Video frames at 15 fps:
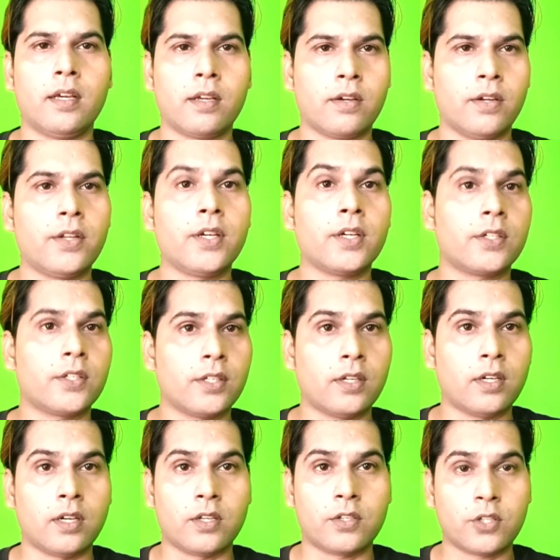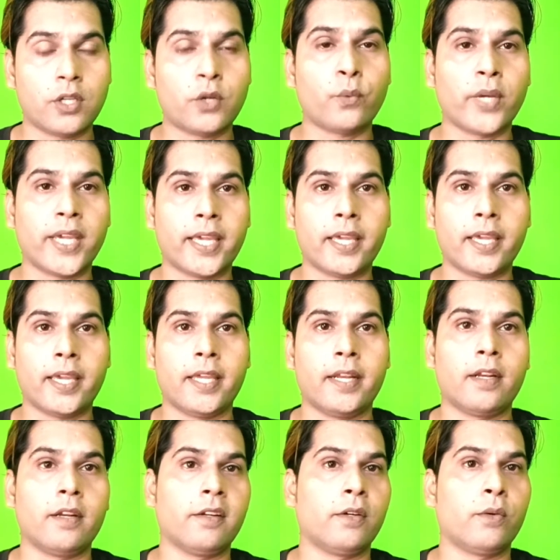conduct a survey, and